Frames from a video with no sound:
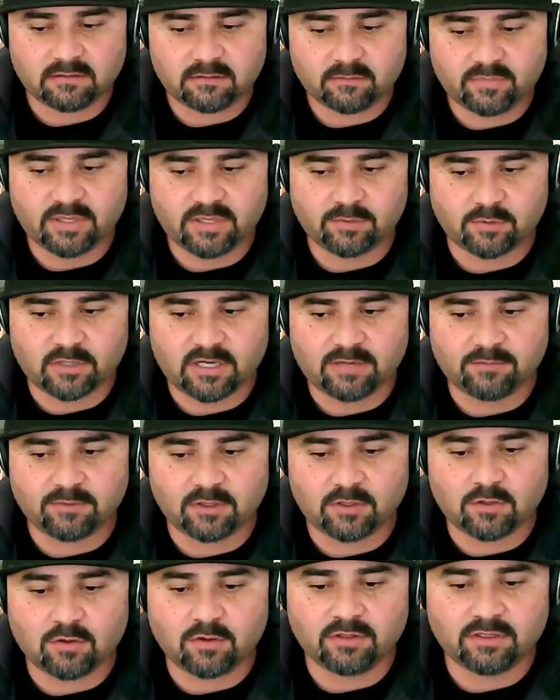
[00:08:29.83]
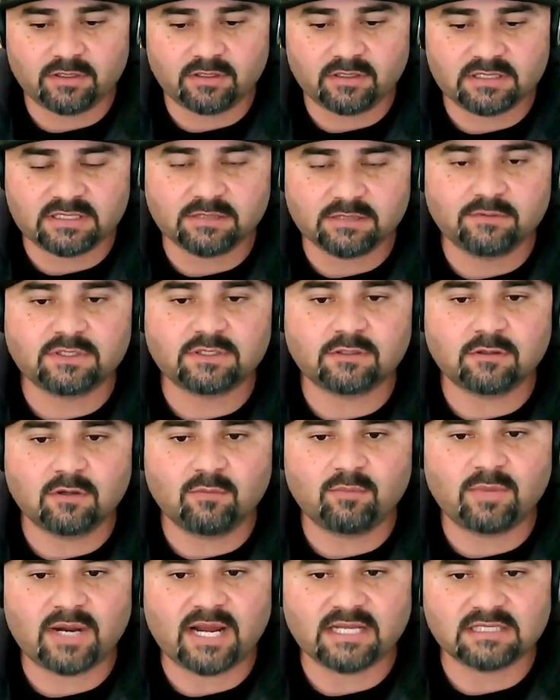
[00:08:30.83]
People are able to go in there and deal with their
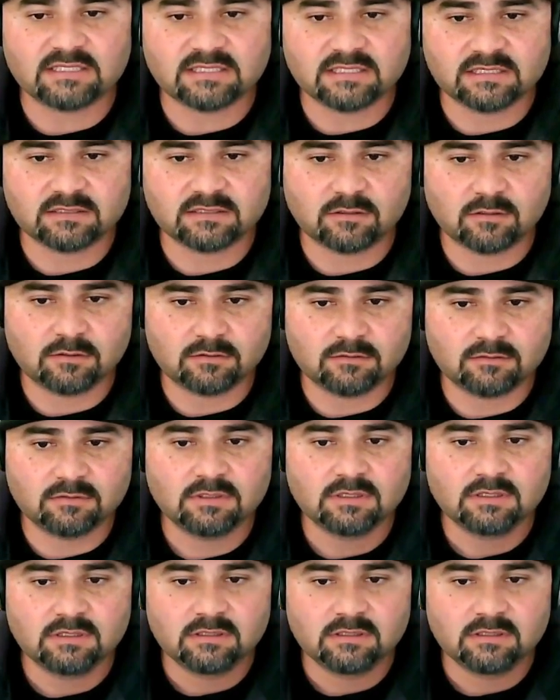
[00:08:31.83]
own biases, their own